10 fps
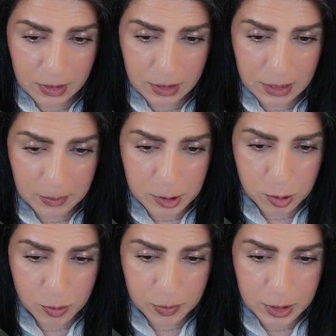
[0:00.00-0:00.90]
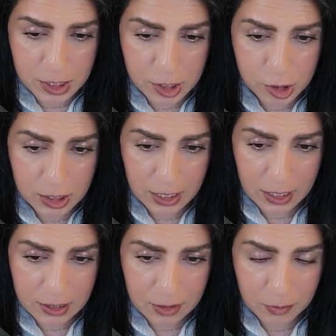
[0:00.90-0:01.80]
damage loop decision,
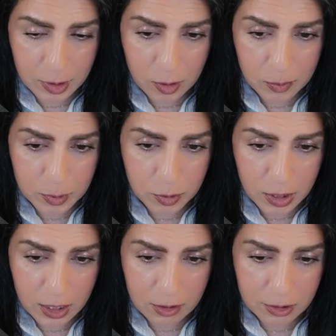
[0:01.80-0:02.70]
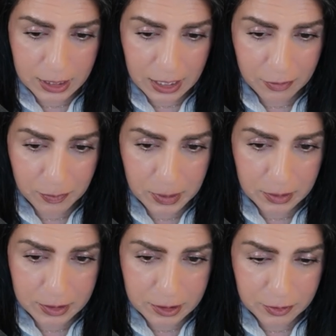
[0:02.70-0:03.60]
and then we come to our graph
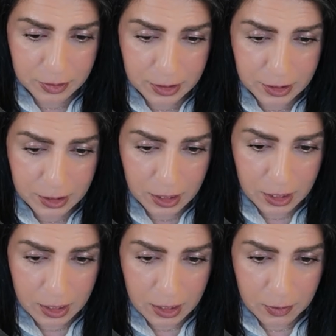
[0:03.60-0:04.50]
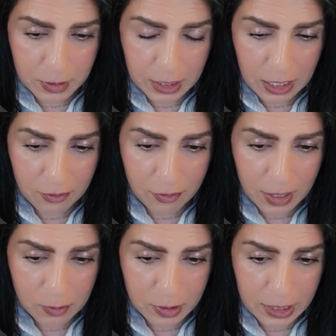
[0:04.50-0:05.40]
builder where we
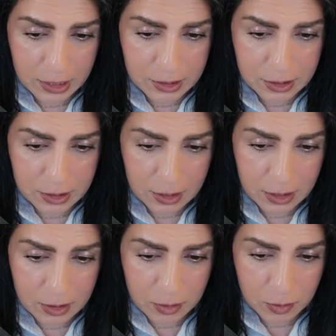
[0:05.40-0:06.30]
evaluate, and then you